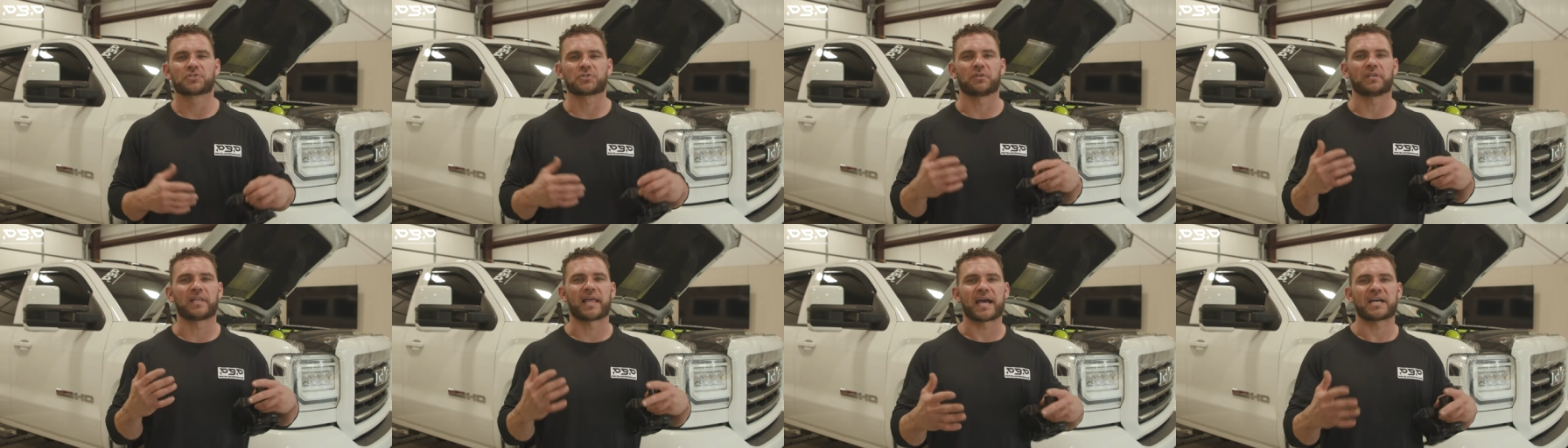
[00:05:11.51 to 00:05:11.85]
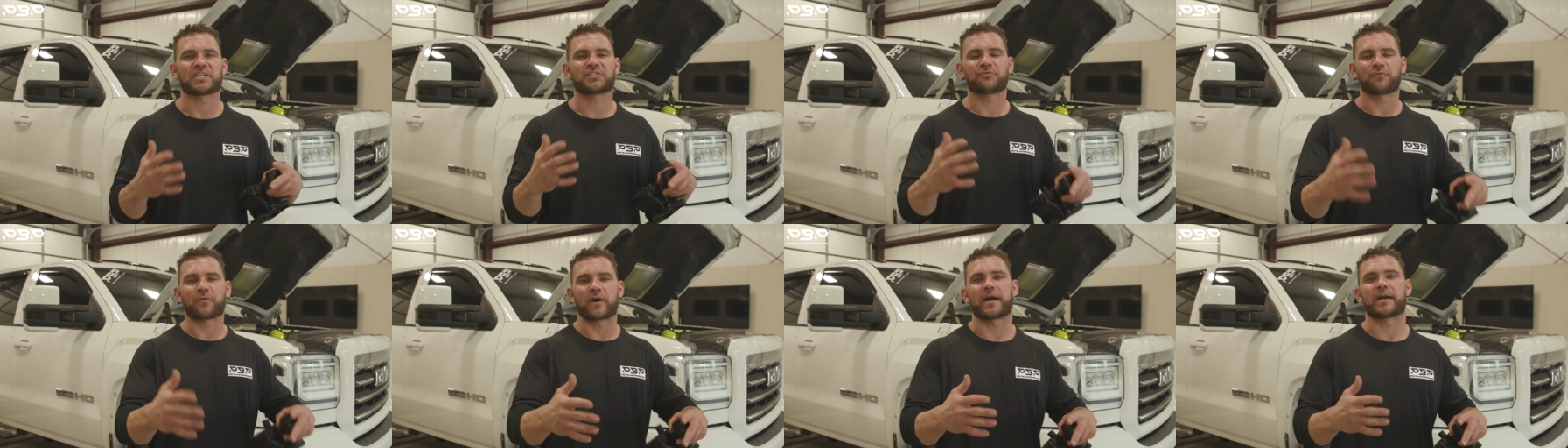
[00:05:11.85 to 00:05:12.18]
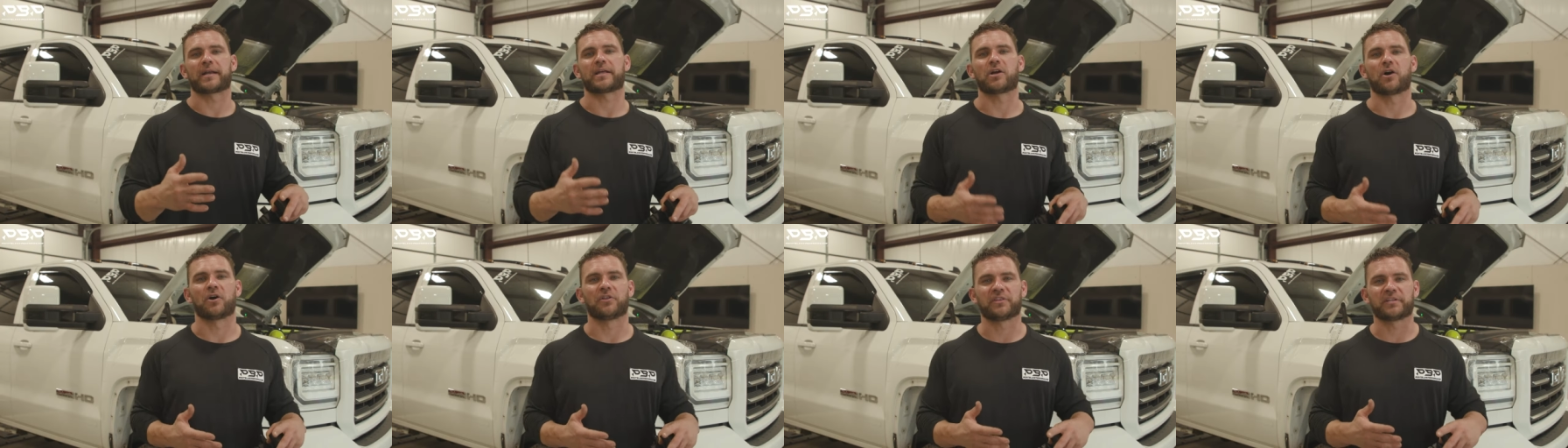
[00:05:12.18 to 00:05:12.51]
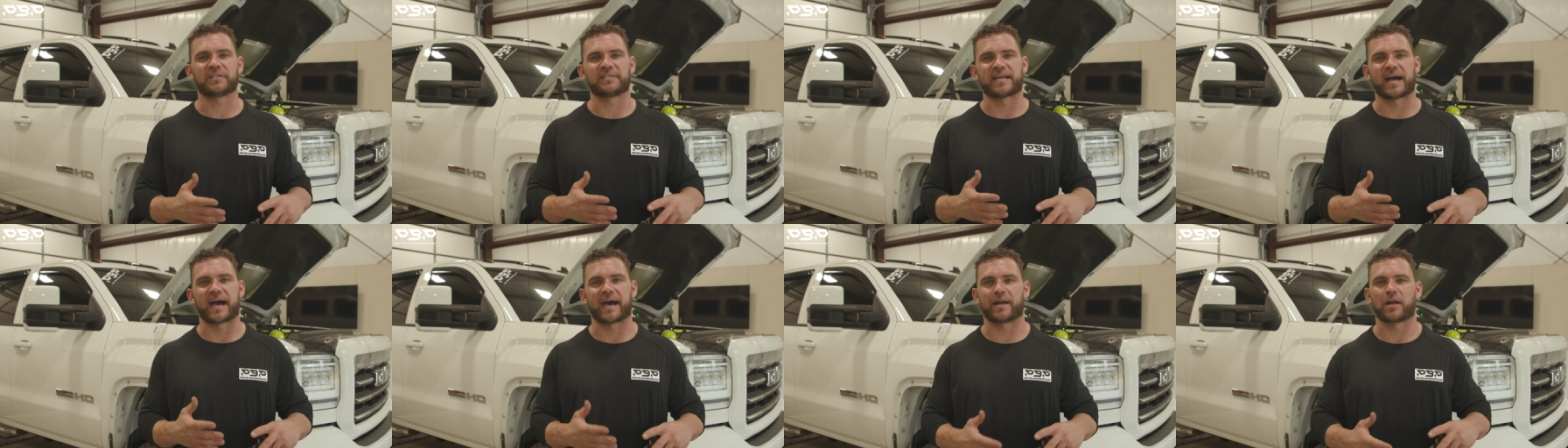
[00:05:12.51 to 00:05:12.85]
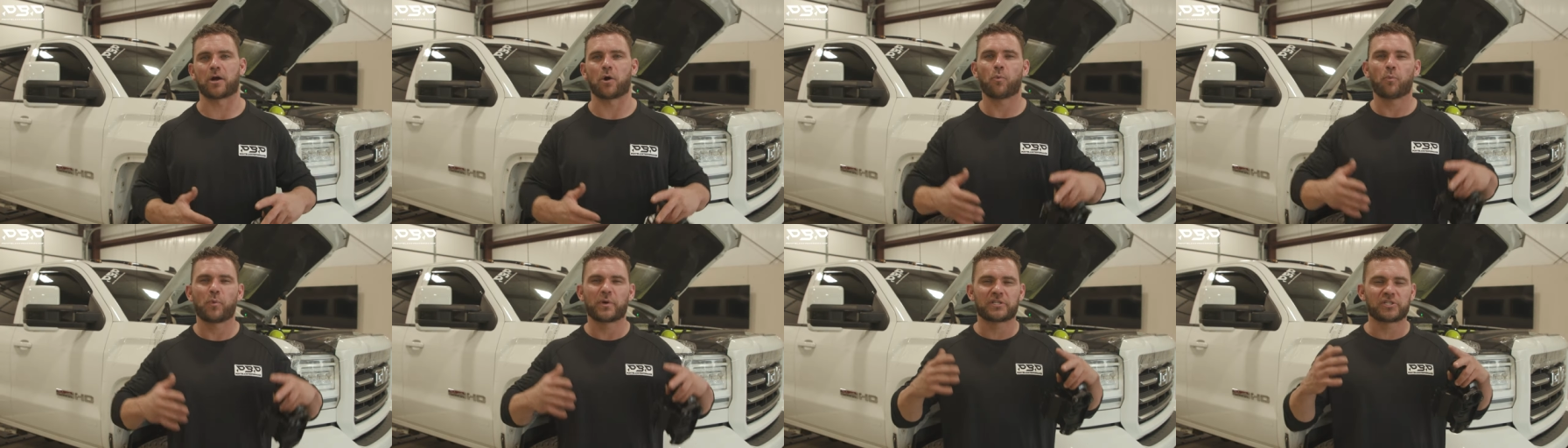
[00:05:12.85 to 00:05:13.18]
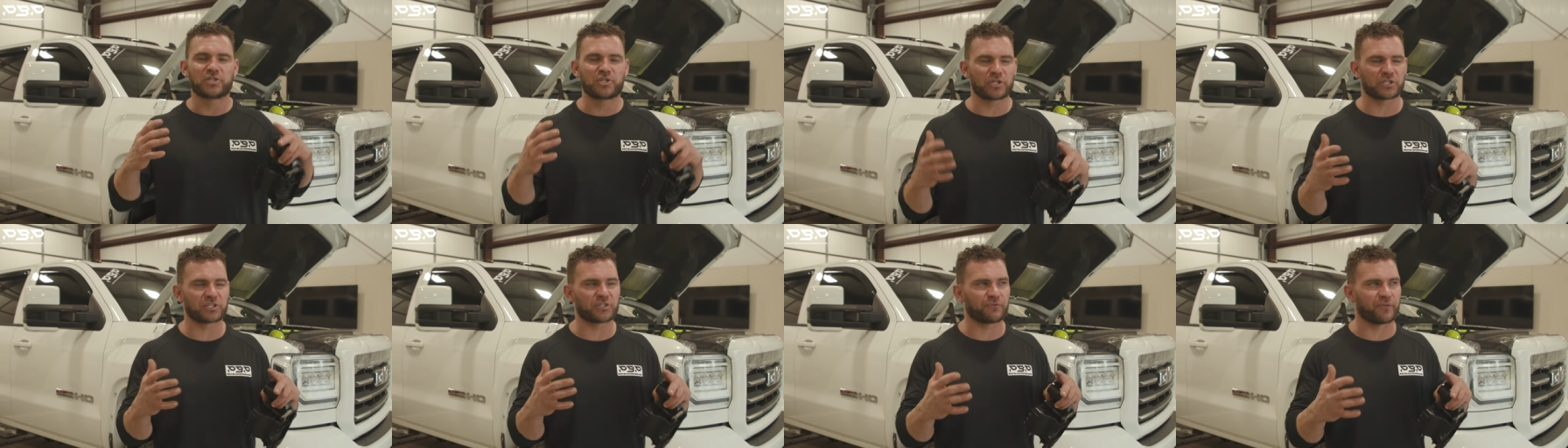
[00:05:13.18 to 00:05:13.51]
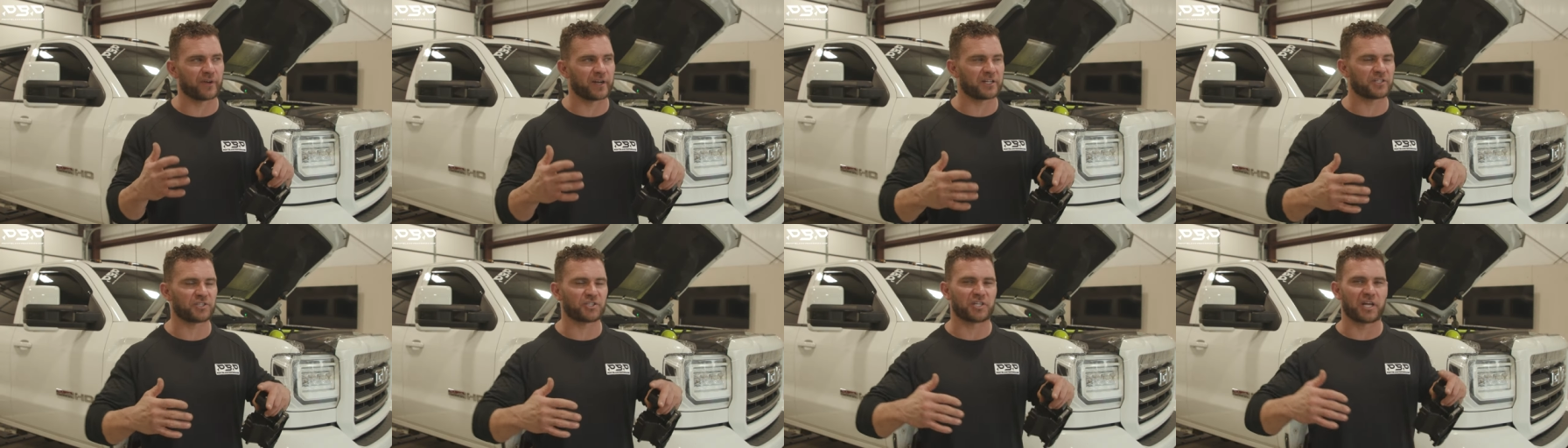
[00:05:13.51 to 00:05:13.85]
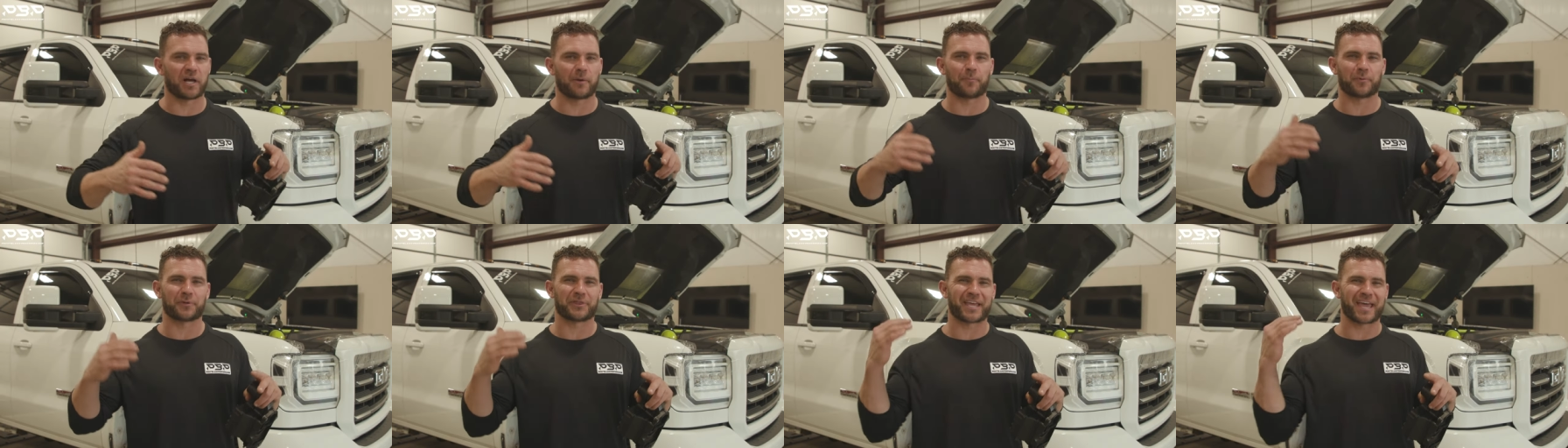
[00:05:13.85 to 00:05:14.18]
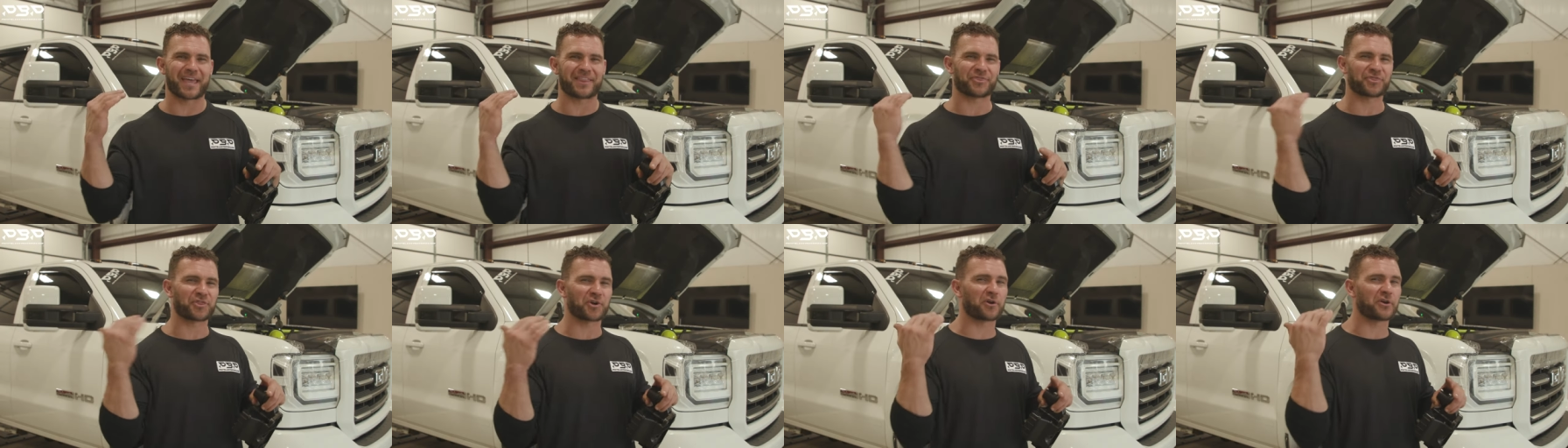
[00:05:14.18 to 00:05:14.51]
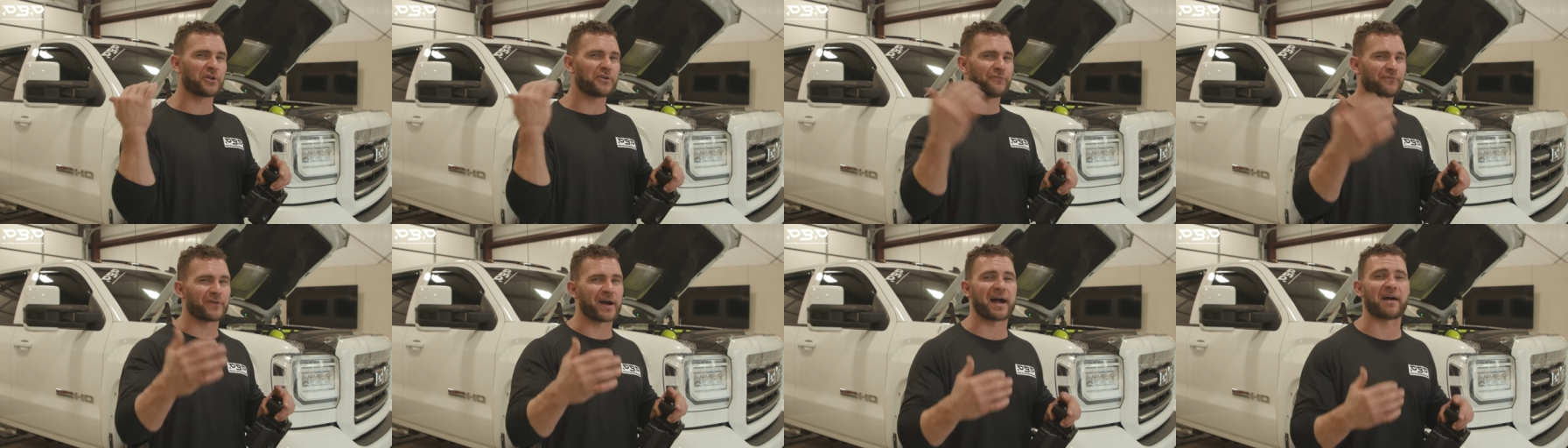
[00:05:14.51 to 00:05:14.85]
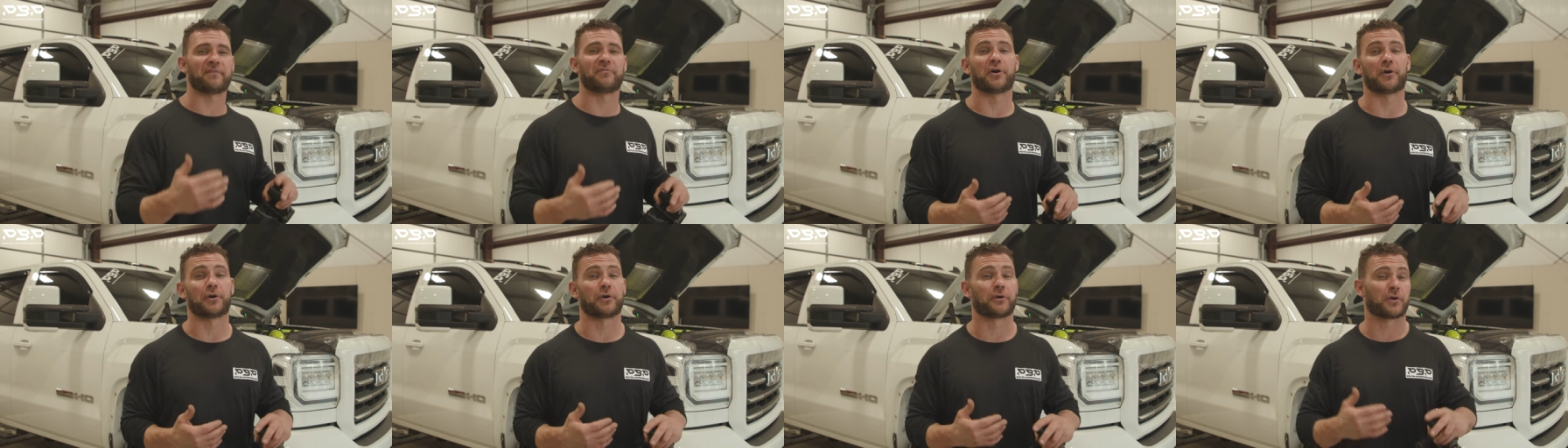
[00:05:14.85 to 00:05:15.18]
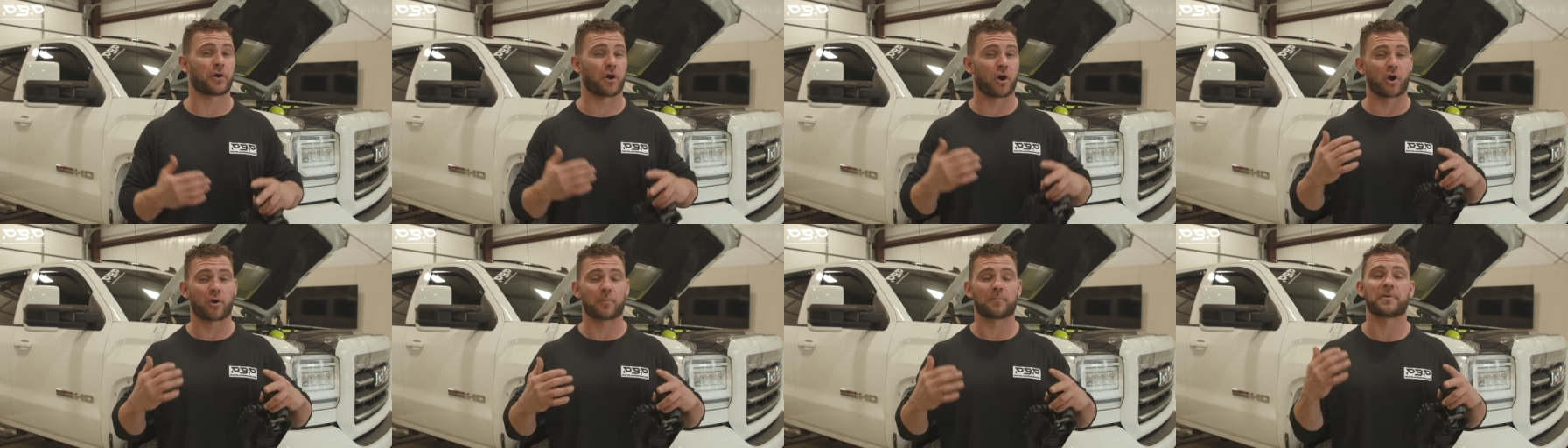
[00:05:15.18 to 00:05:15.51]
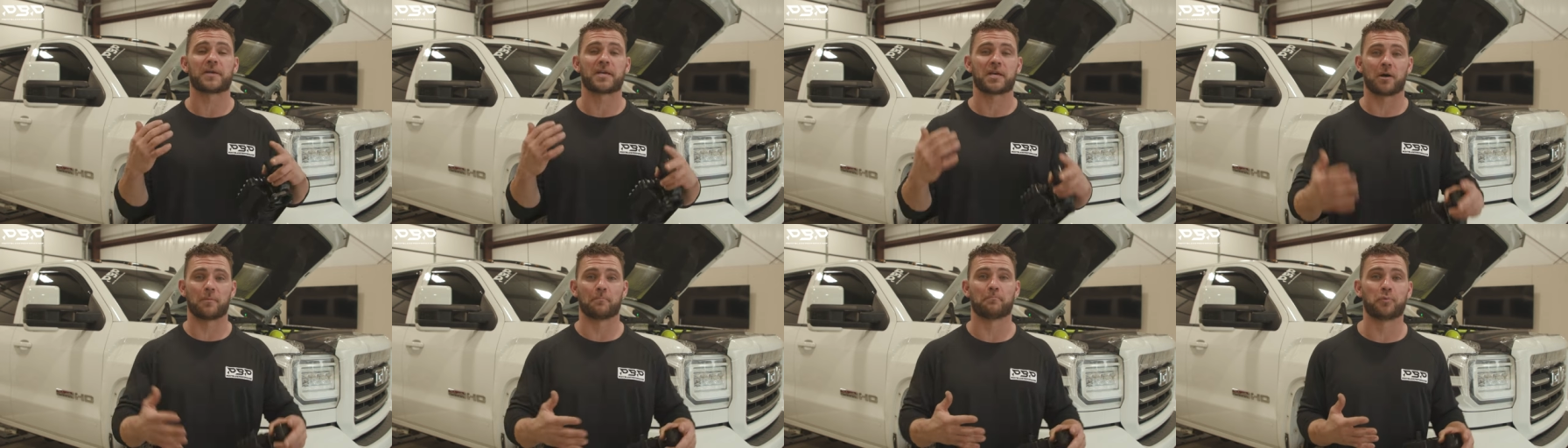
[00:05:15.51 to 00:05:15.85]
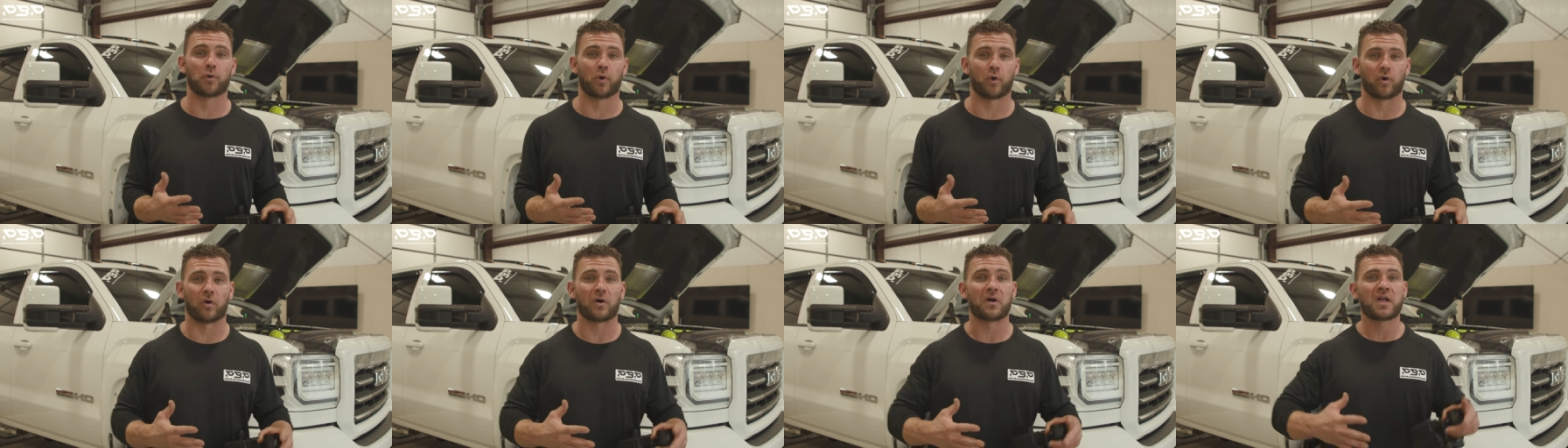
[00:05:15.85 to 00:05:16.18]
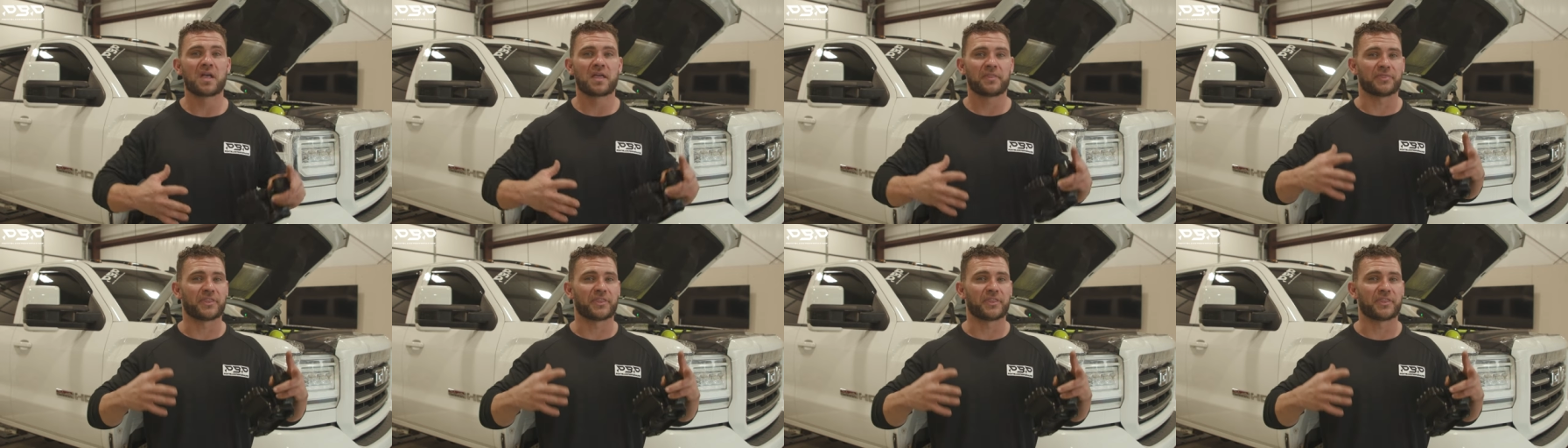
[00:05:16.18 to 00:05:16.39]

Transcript: So last Friday on the dyno, we just finished up with that 3,500 RPM pull.